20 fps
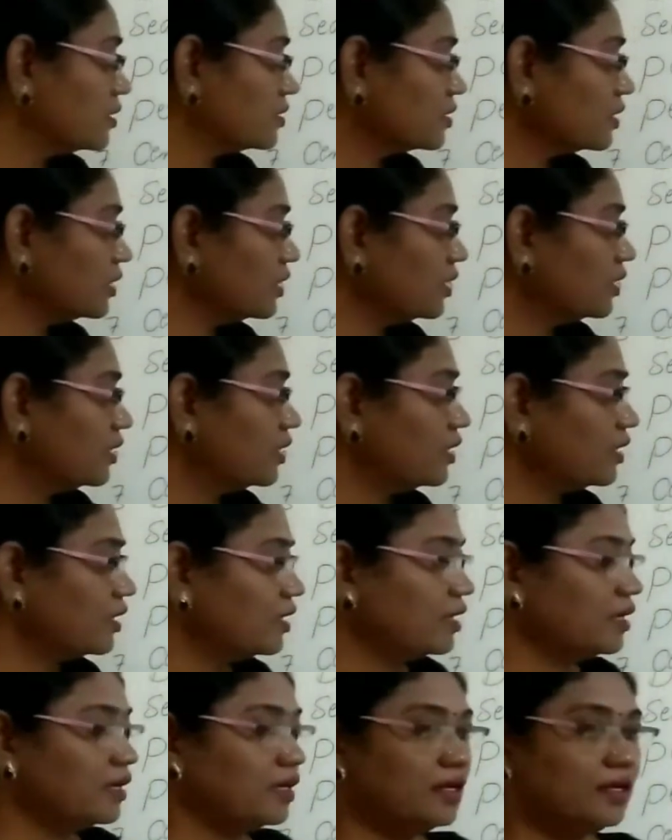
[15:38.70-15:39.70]
See,
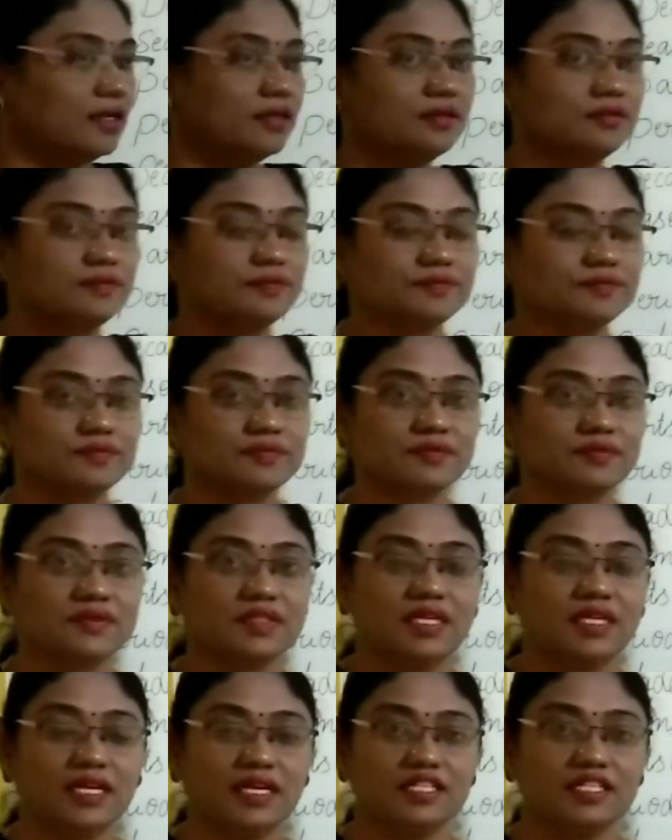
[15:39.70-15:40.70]

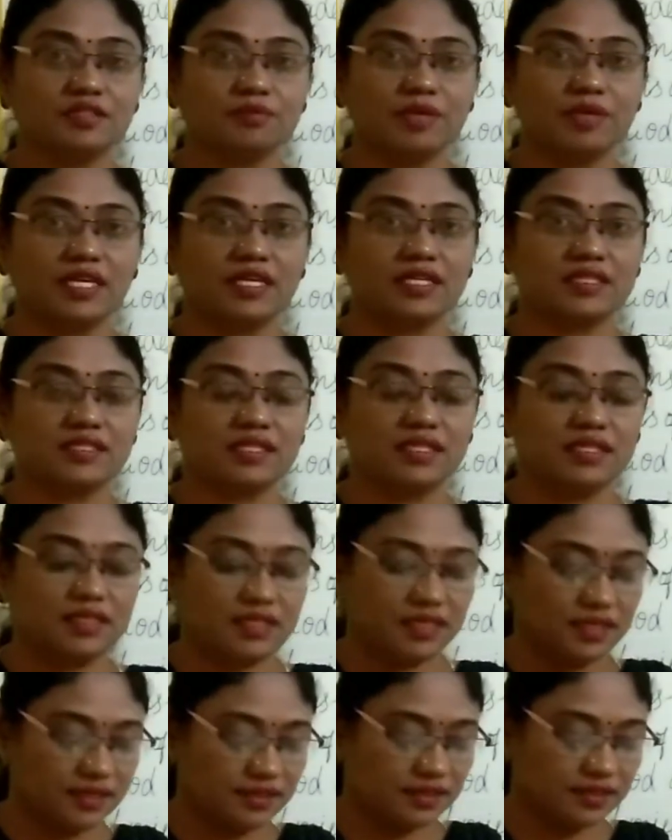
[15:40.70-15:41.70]
let's make a
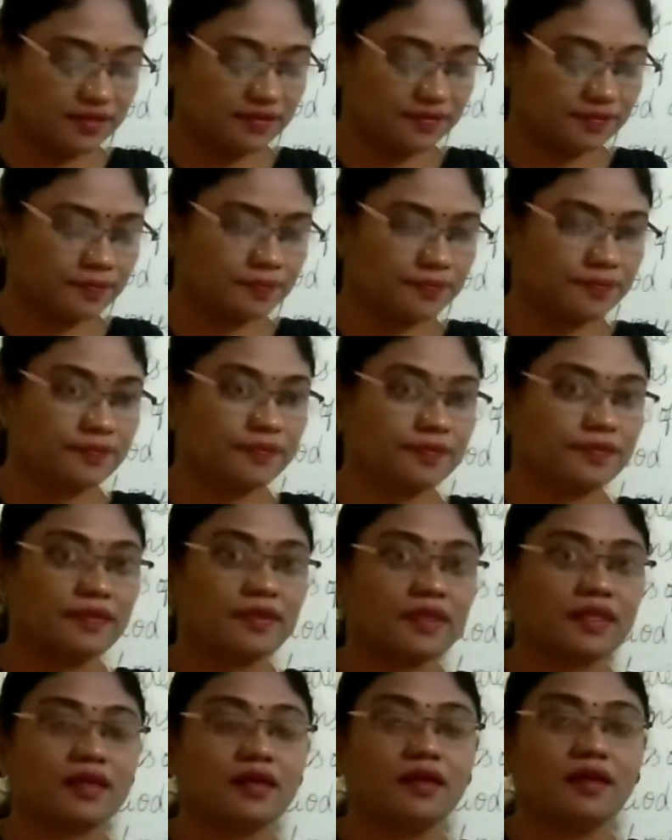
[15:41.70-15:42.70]
sentence.
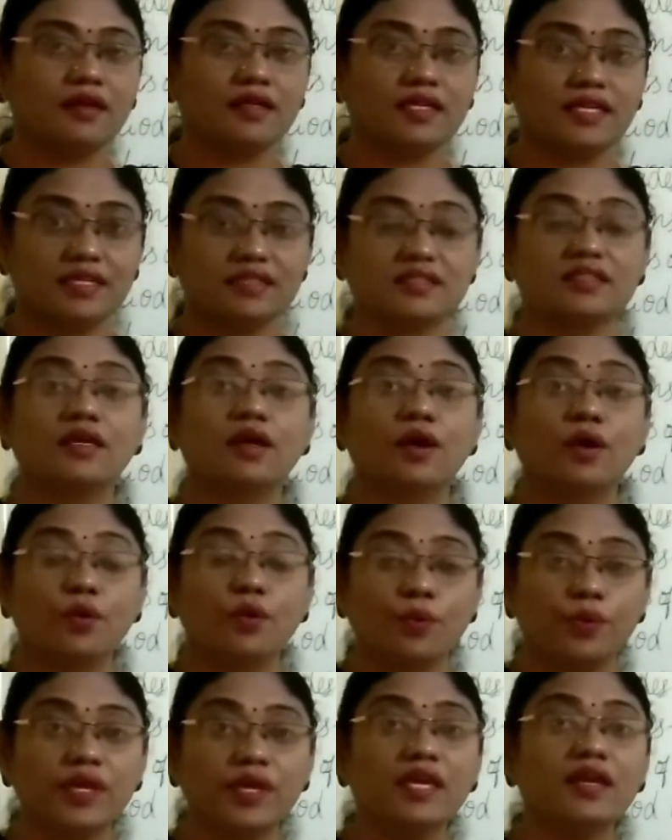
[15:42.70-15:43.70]
Yes,
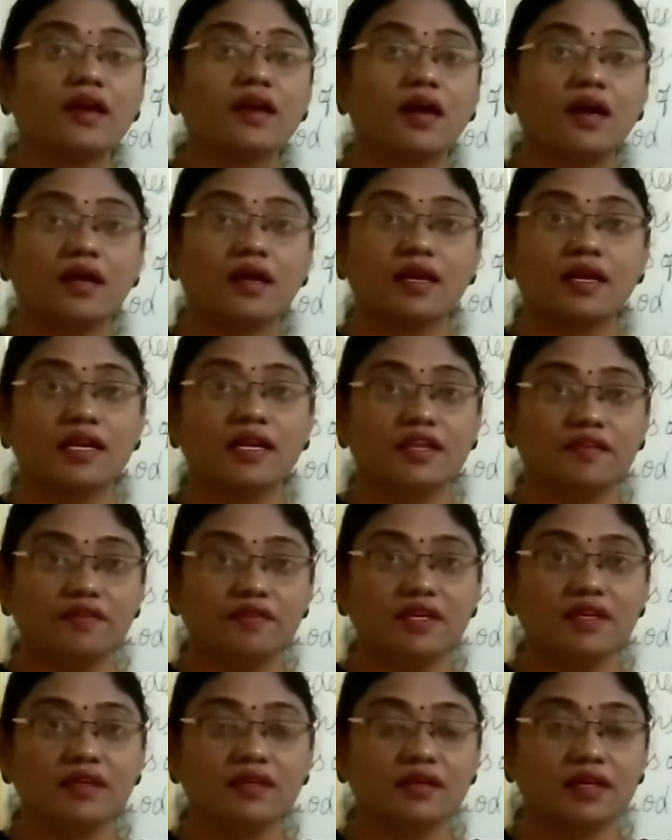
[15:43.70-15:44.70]
we are
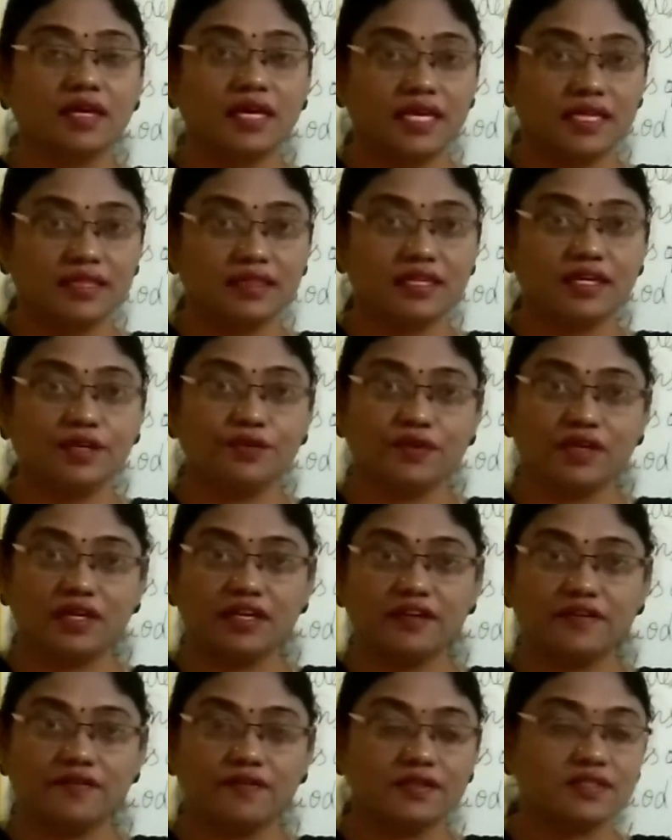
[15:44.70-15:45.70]
living in the
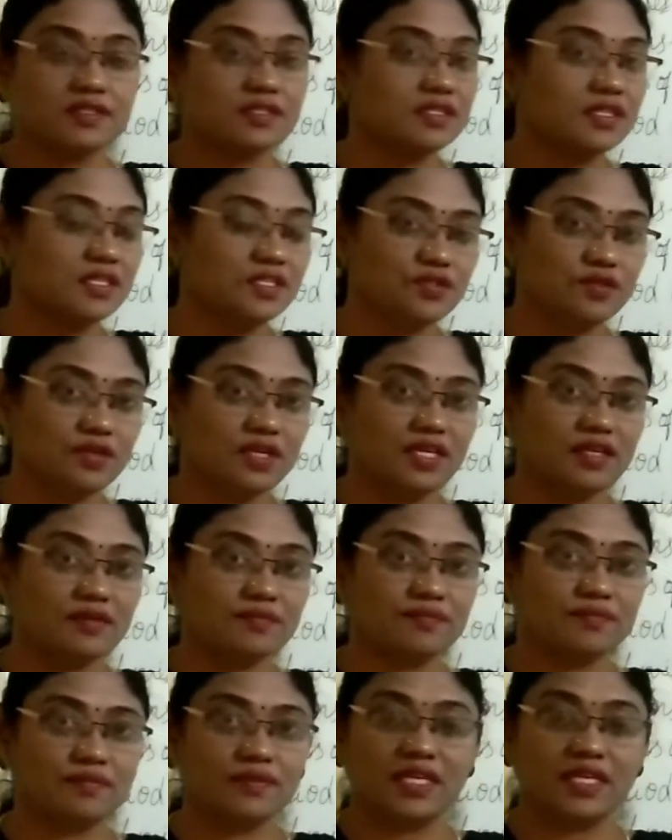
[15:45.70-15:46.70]
21st
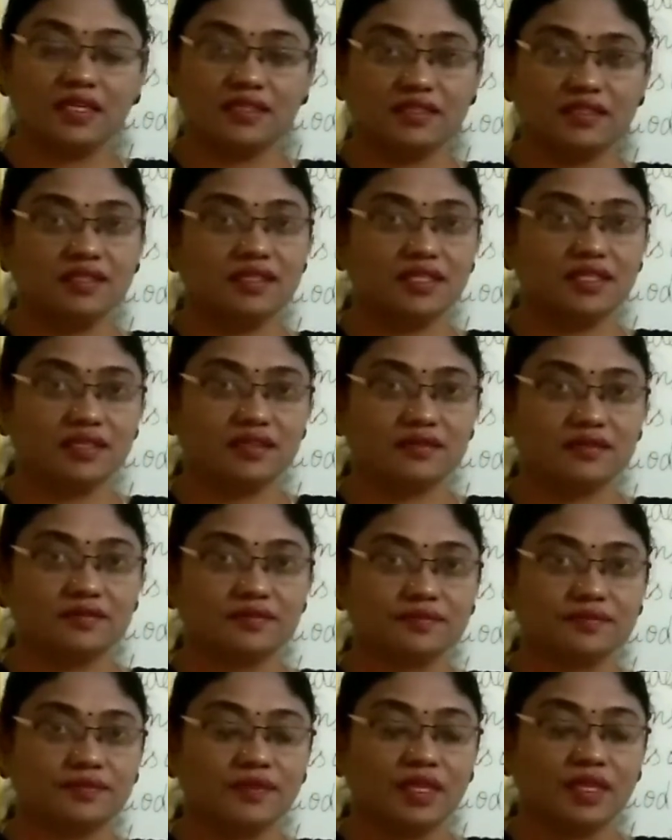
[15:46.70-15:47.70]
century, isn't it?
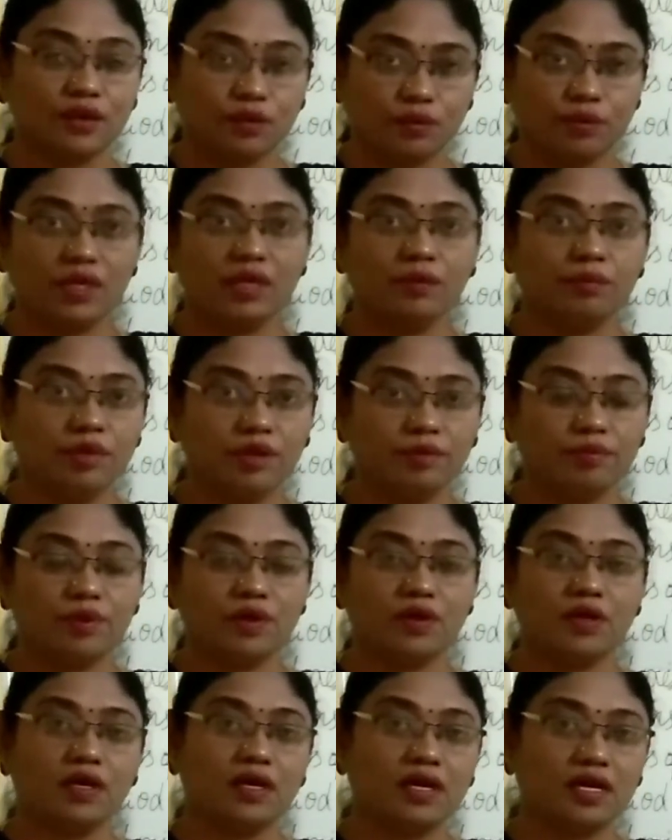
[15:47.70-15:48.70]
We
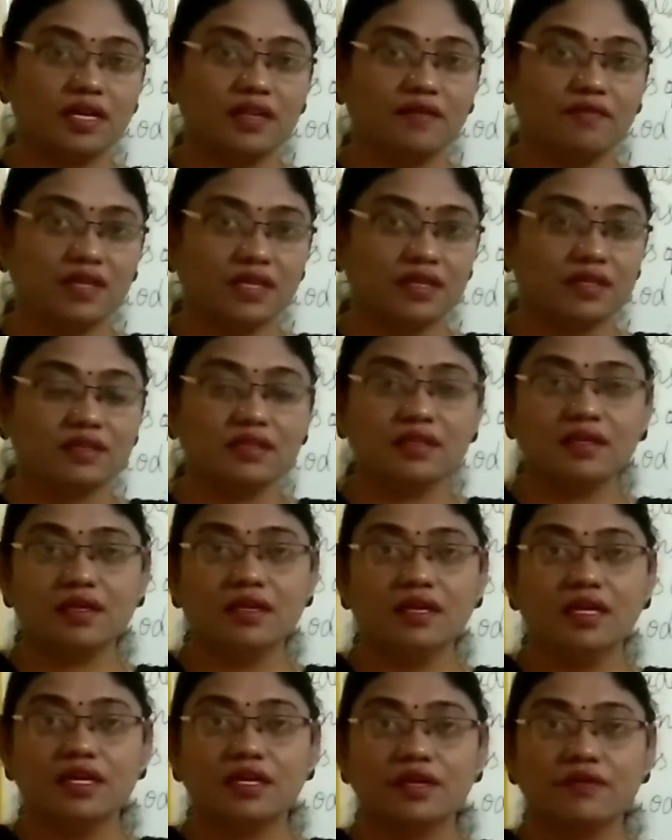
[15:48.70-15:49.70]
people are living in the
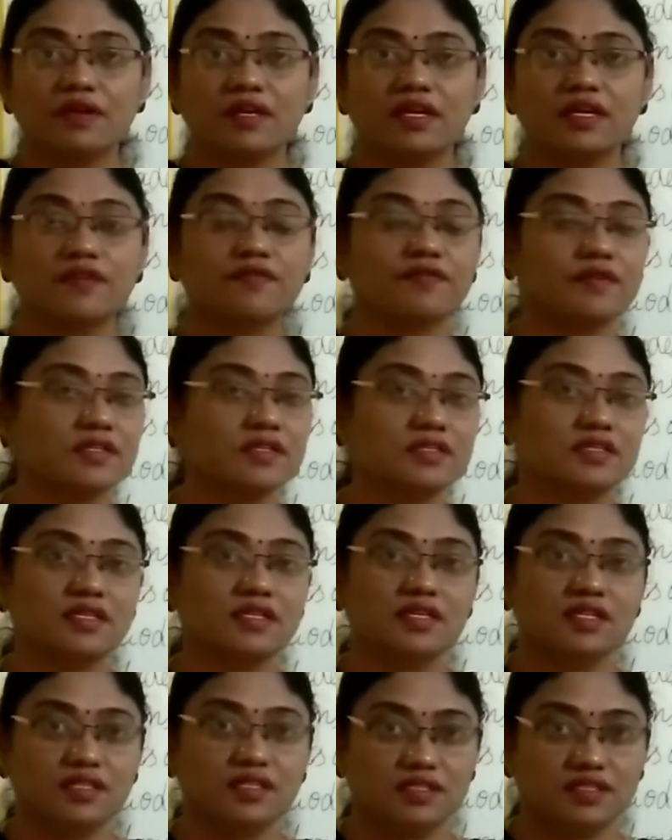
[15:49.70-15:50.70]
21st
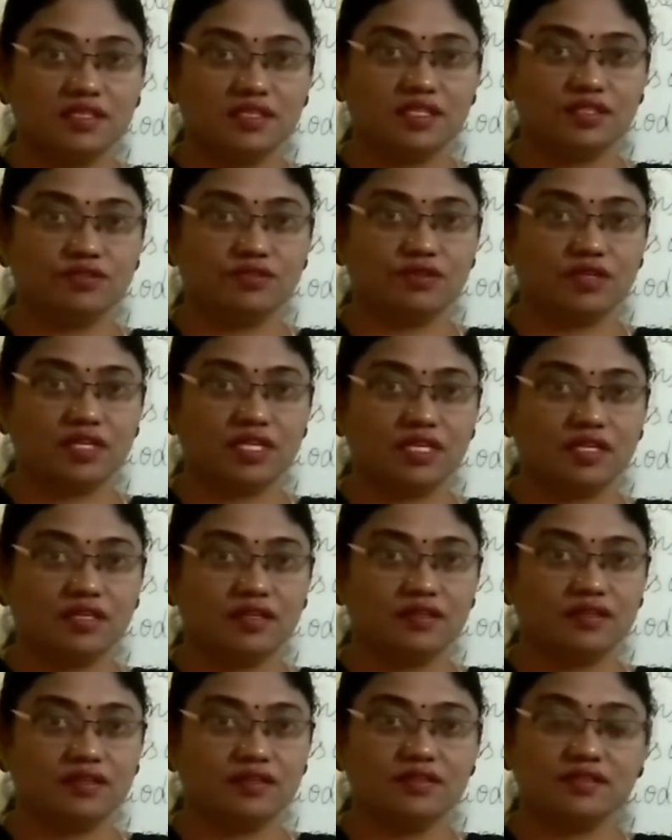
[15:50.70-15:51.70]
century.
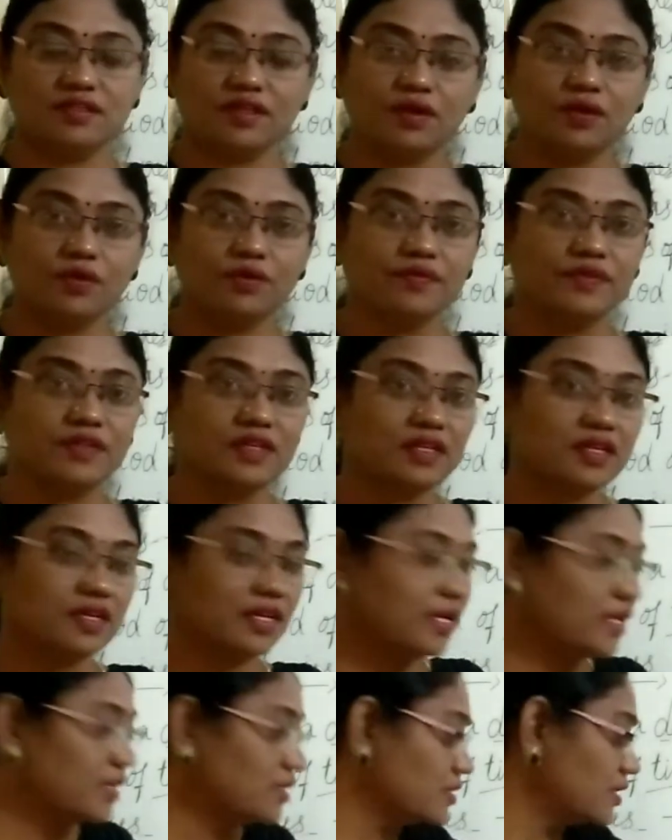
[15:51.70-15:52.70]
So,
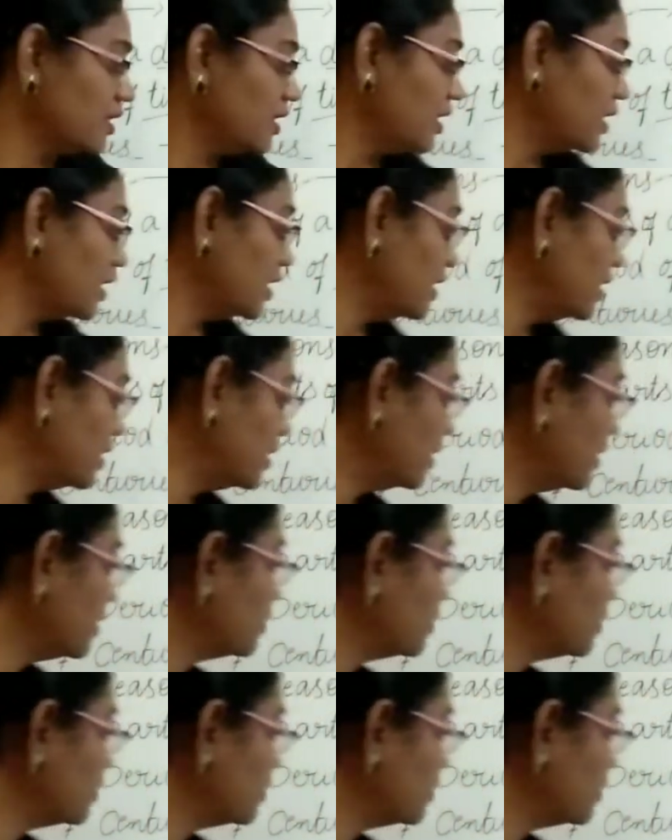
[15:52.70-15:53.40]
guys, in